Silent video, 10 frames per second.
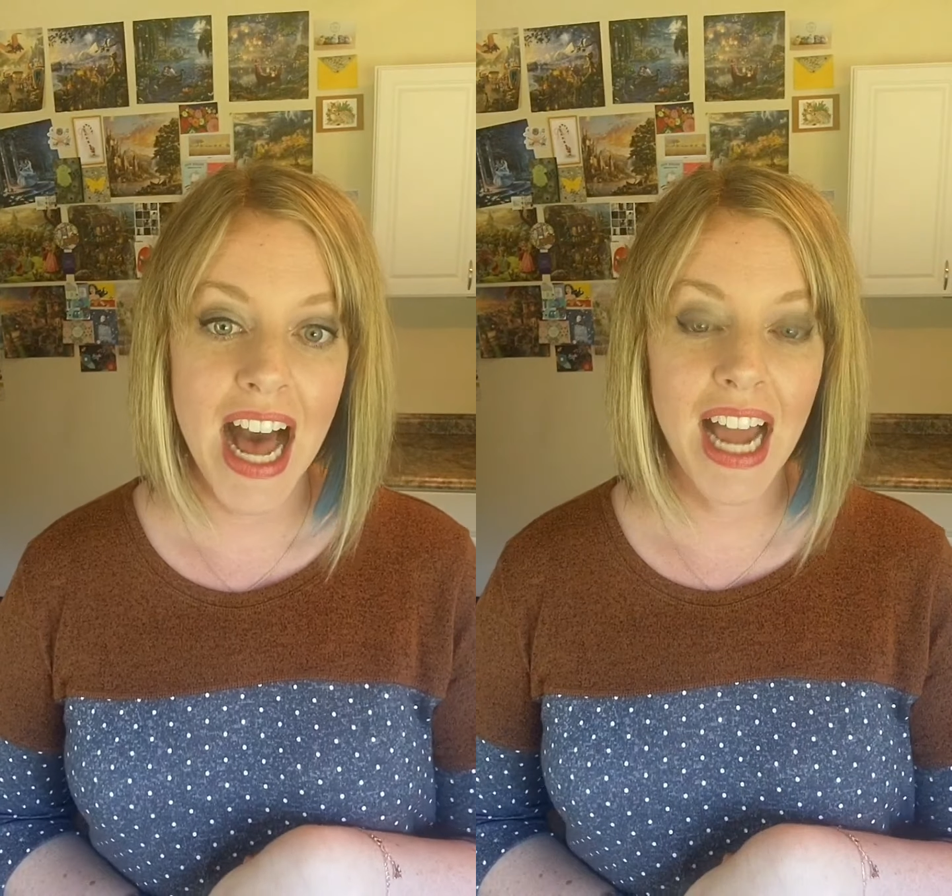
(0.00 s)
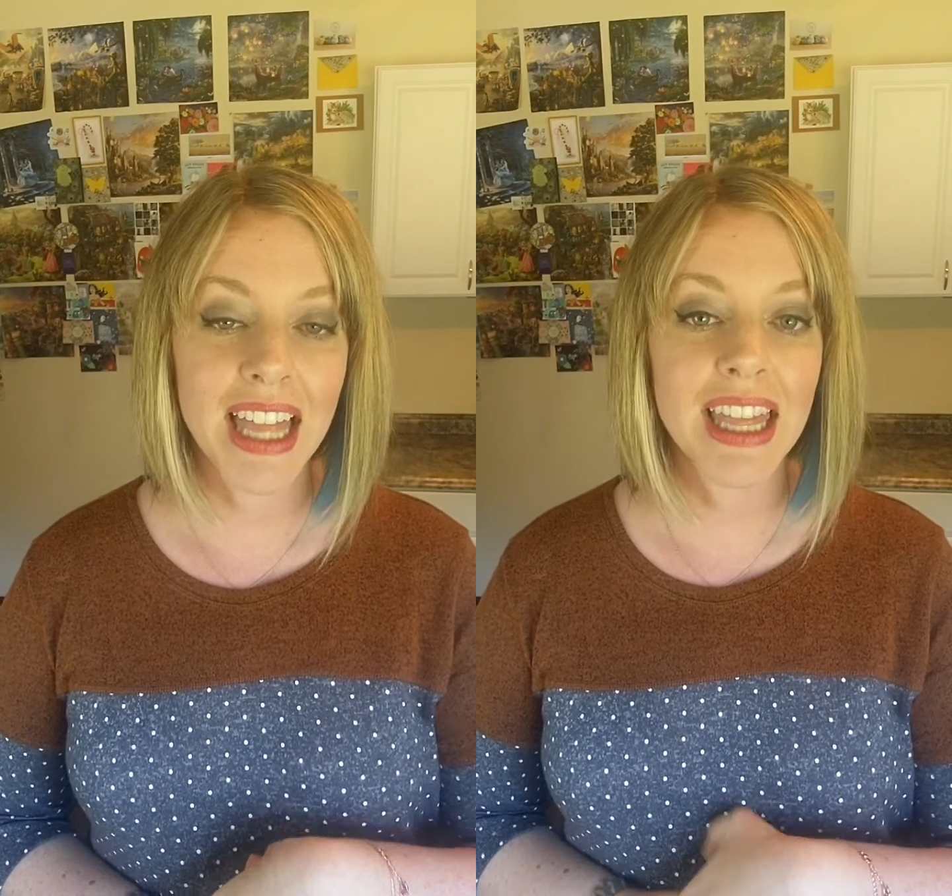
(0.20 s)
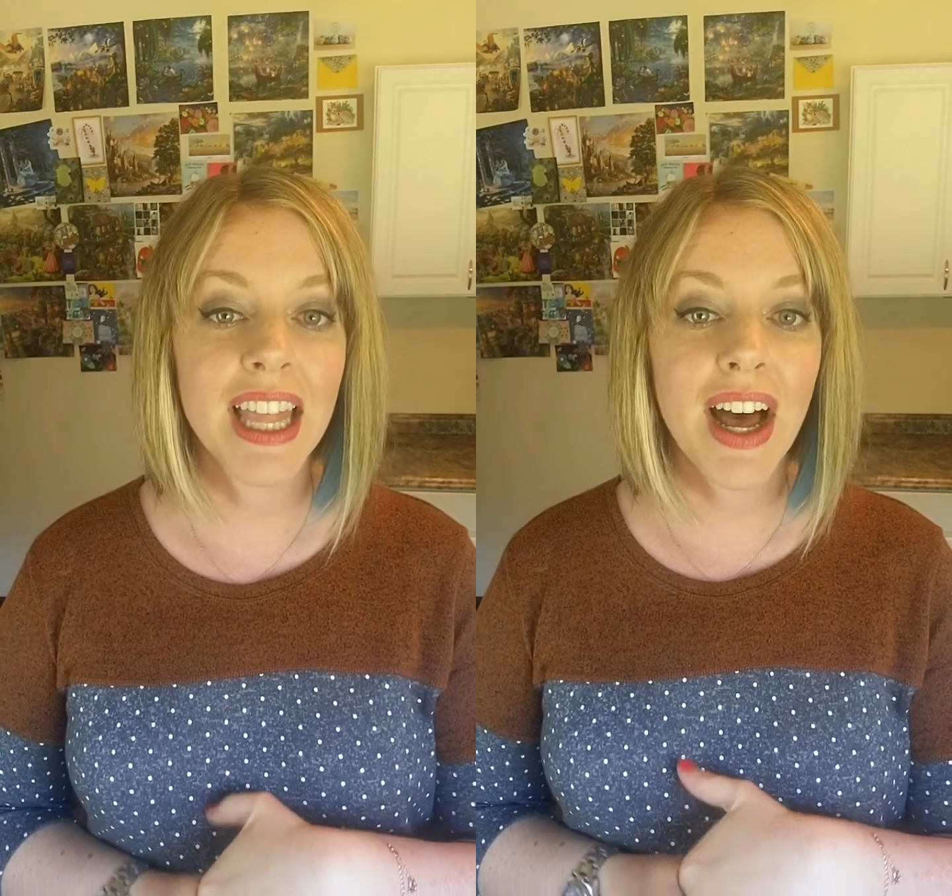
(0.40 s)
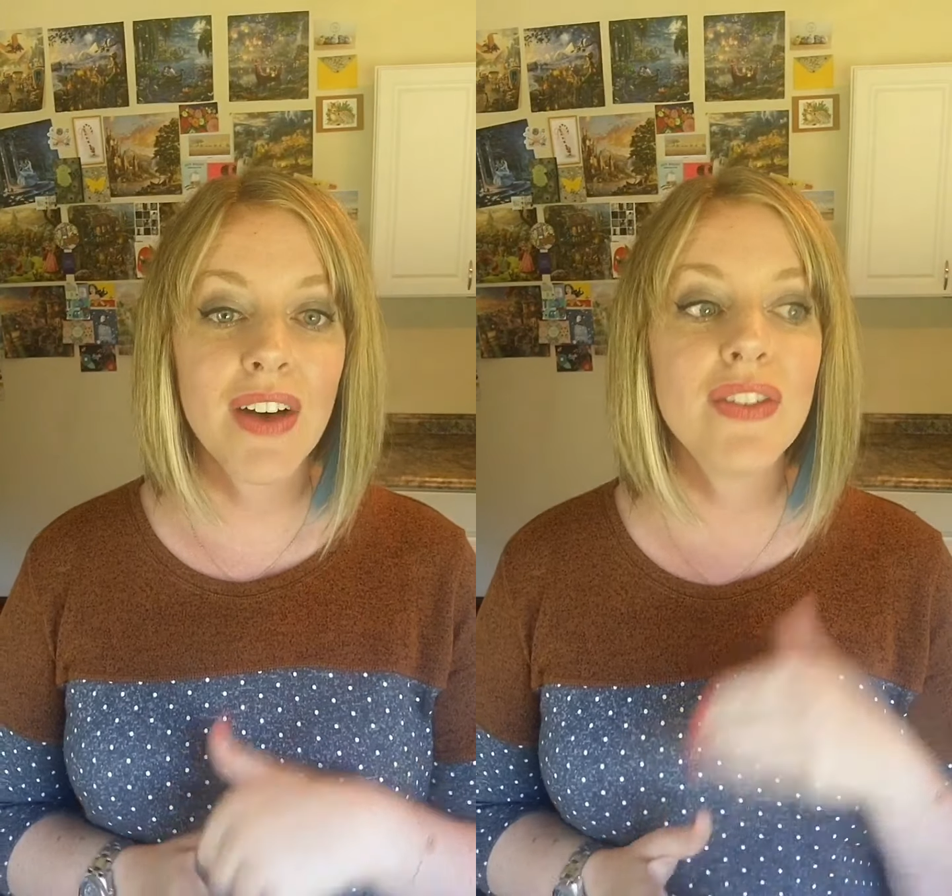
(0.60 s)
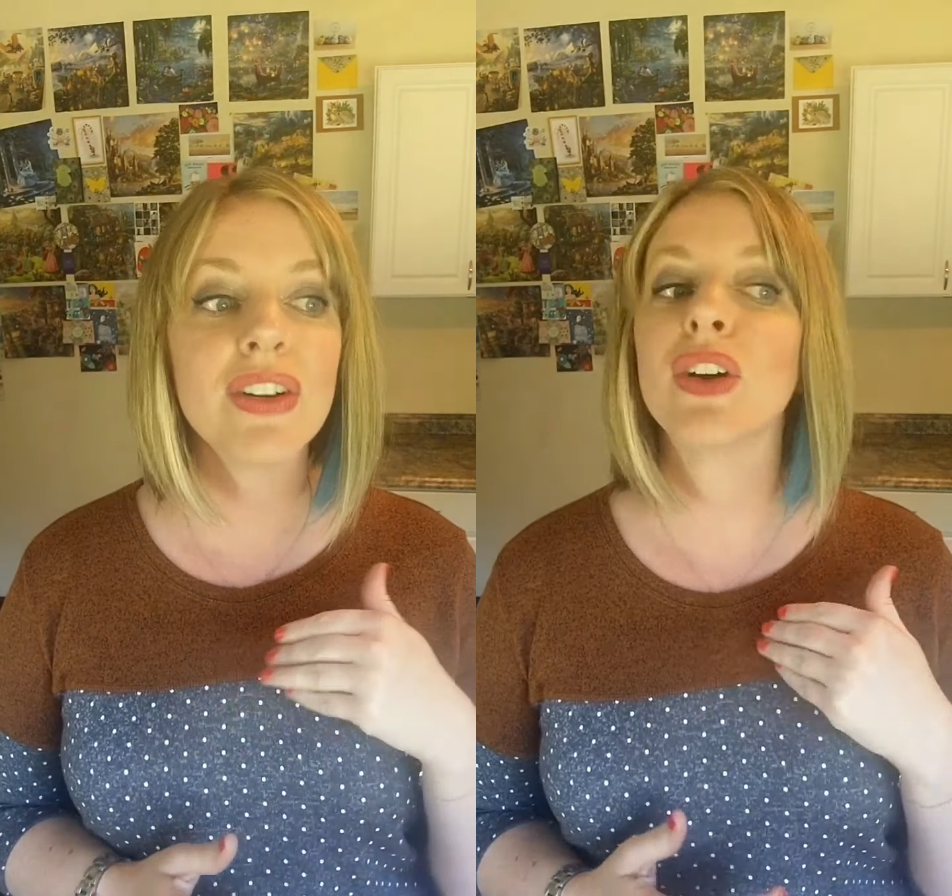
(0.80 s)
I
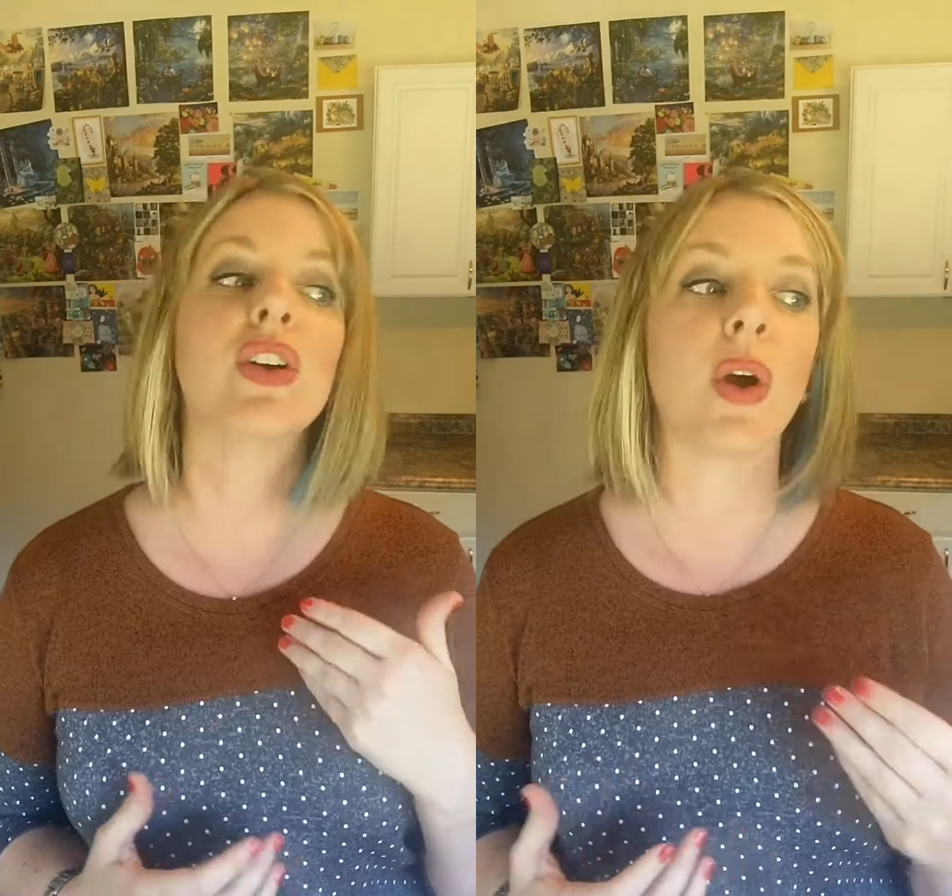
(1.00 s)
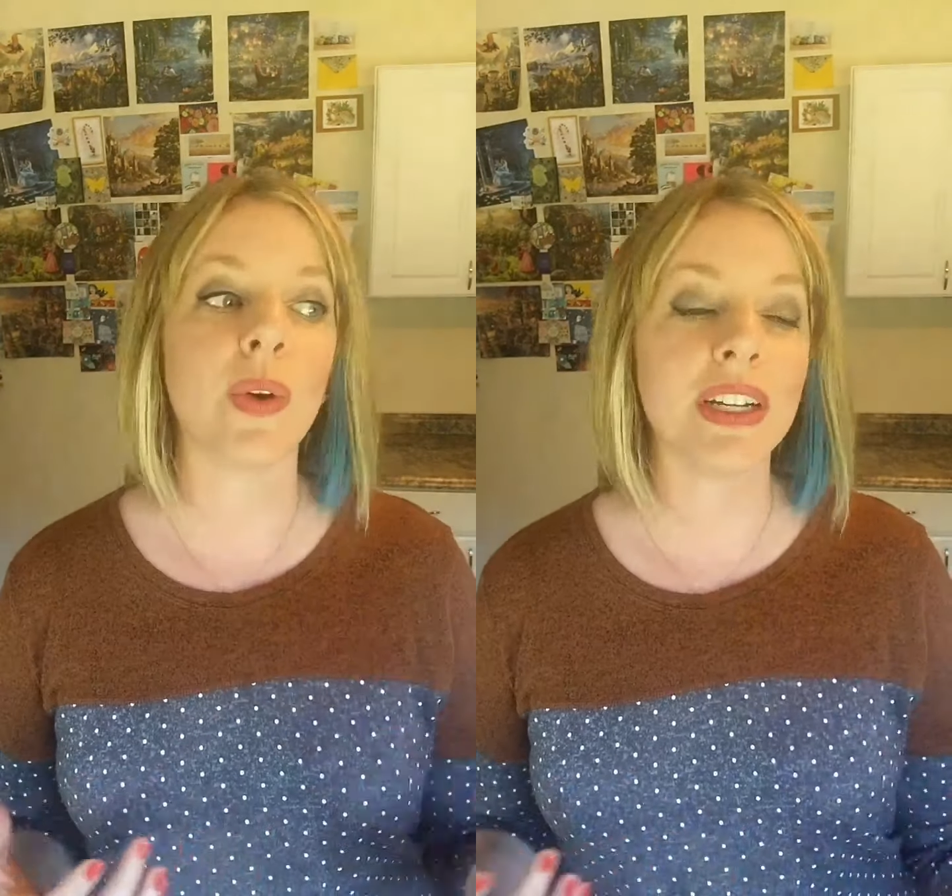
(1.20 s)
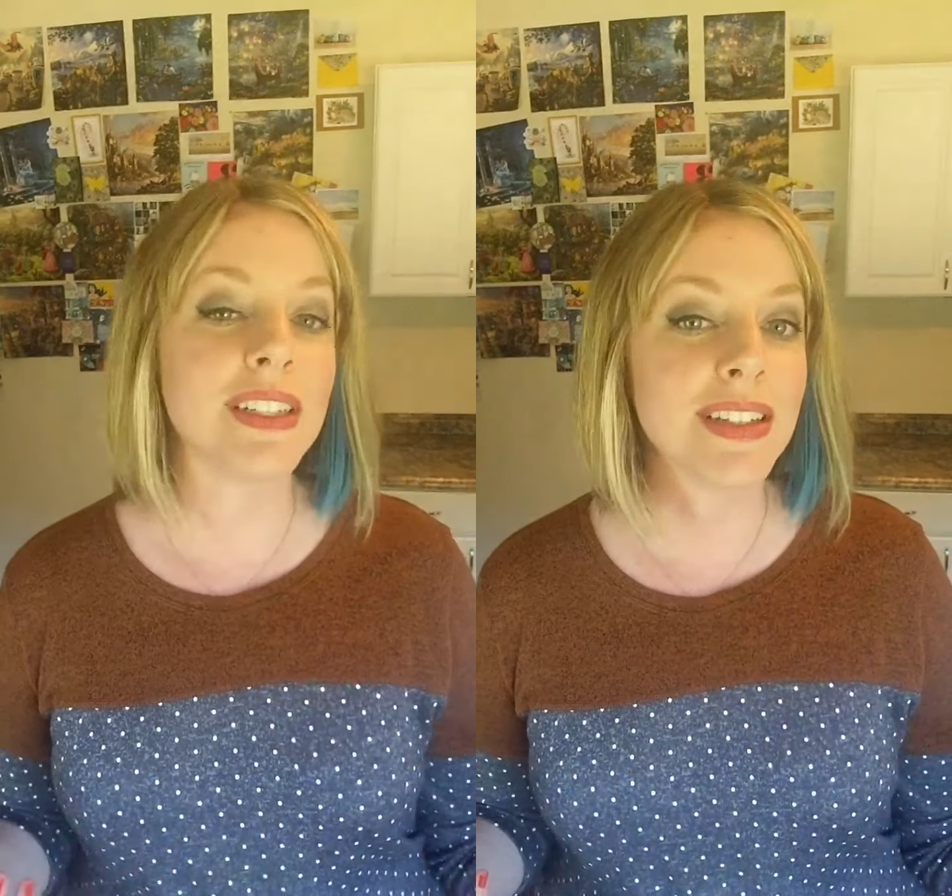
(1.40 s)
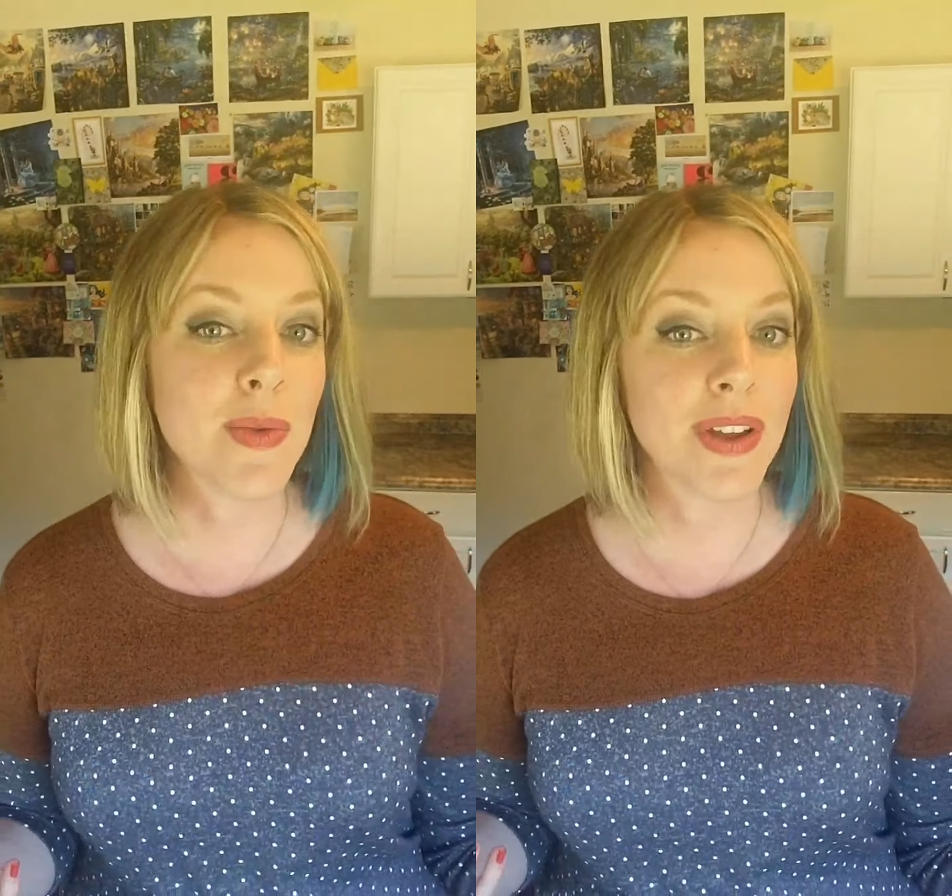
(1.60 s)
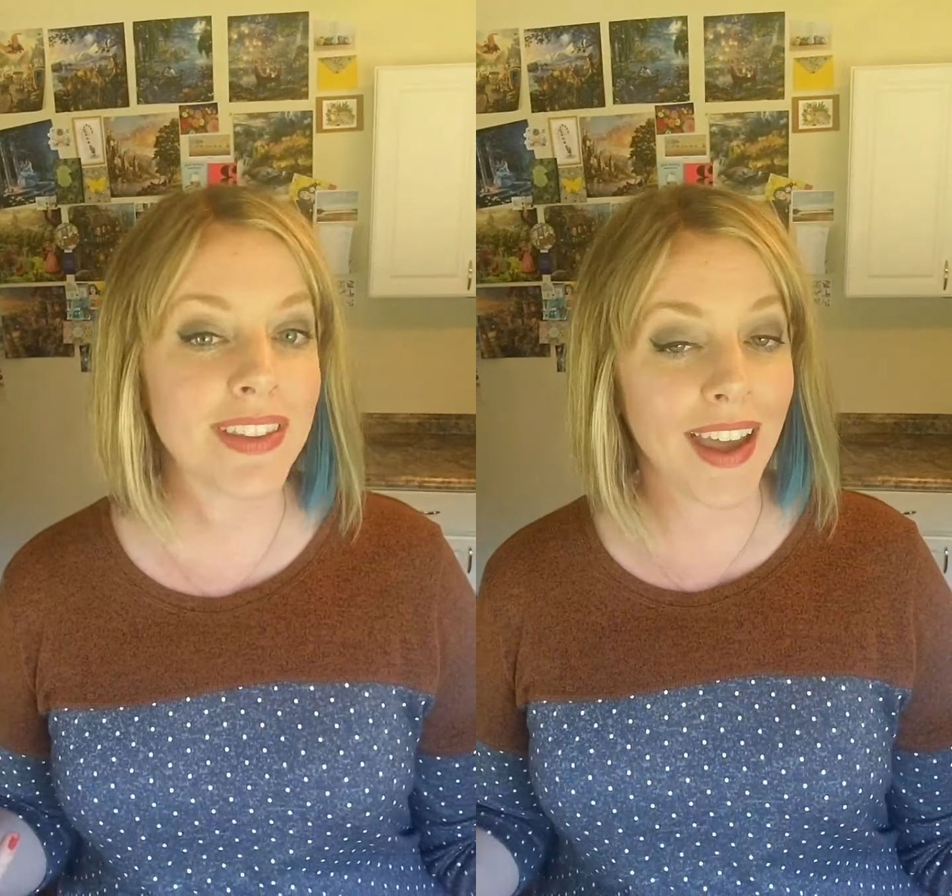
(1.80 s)
love going to see
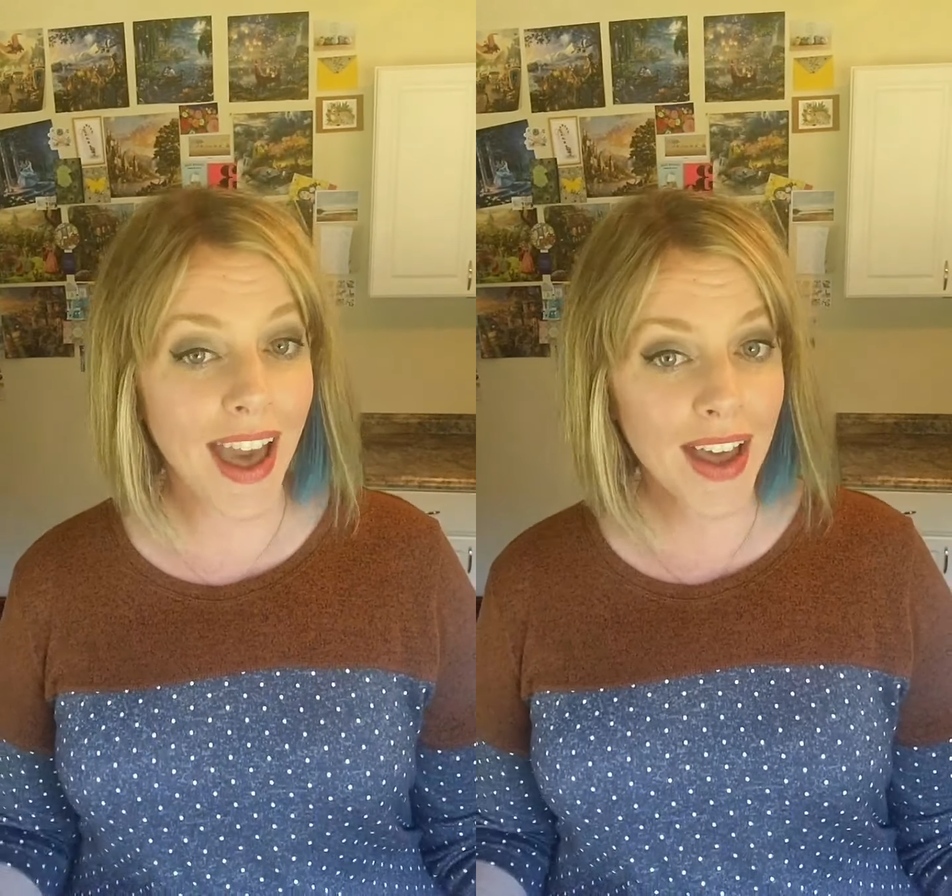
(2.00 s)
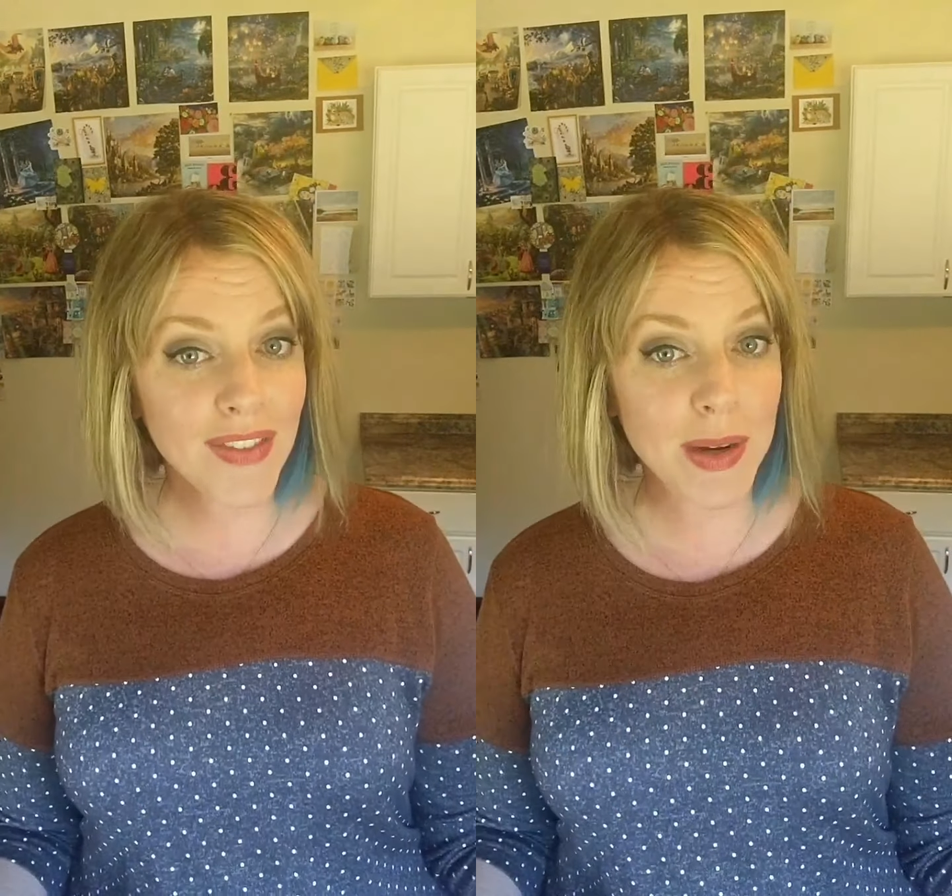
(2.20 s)
what they have there,